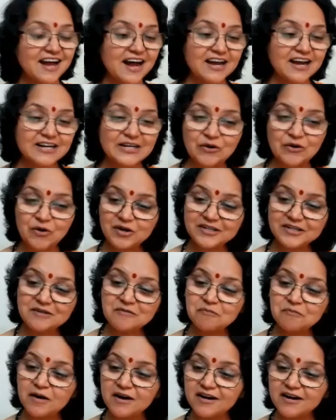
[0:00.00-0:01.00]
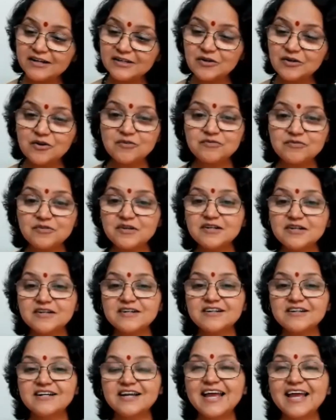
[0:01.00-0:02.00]
are not a part of
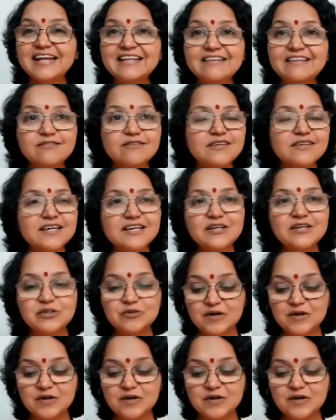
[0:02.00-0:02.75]
anything.